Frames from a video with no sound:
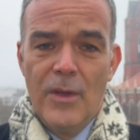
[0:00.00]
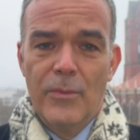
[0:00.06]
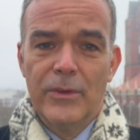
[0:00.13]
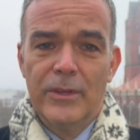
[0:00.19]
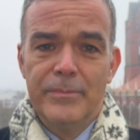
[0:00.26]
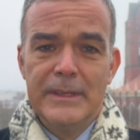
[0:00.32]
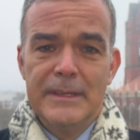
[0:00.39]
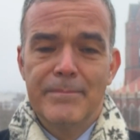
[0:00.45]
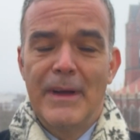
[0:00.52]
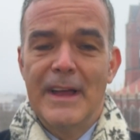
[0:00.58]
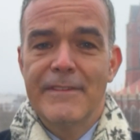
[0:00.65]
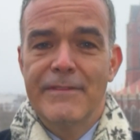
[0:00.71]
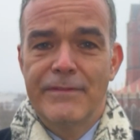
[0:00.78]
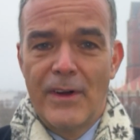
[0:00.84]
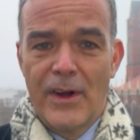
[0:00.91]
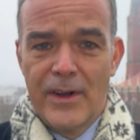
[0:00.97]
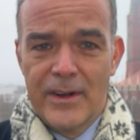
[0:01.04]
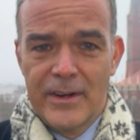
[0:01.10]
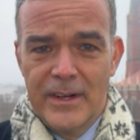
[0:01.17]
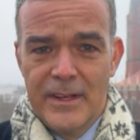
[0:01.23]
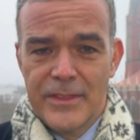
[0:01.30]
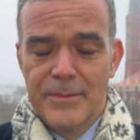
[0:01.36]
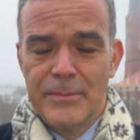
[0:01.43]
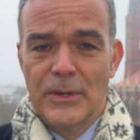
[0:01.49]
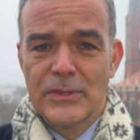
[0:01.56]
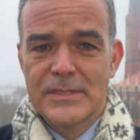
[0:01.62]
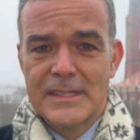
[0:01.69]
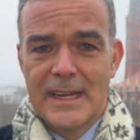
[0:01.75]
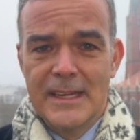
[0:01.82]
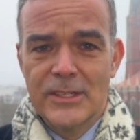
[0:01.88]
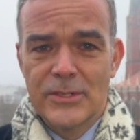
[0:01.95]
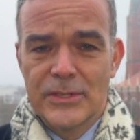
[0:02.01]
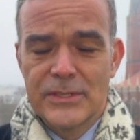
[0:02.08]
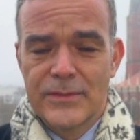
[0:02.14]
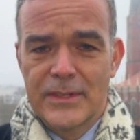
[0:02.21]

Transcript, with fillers: will be by far the most dangerous